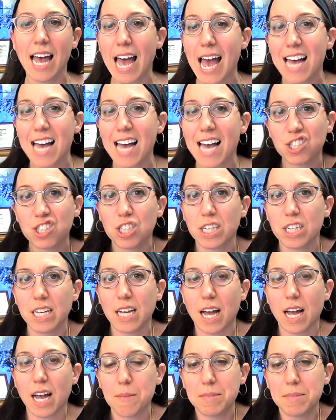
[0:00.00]
actually,
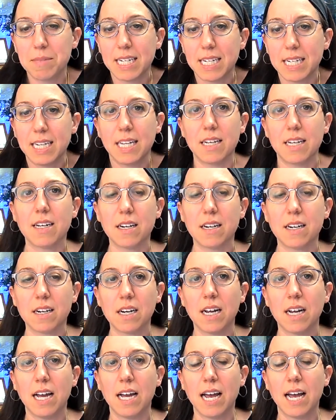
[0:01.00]
I'm sitting here
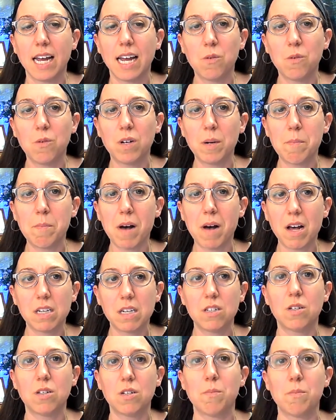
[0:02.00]
and I want to
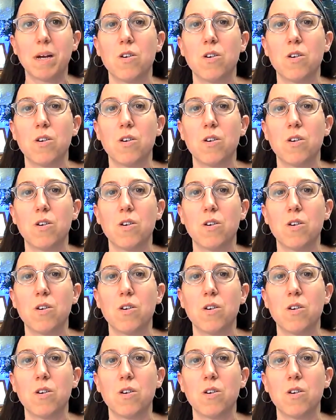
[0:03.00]
monitor my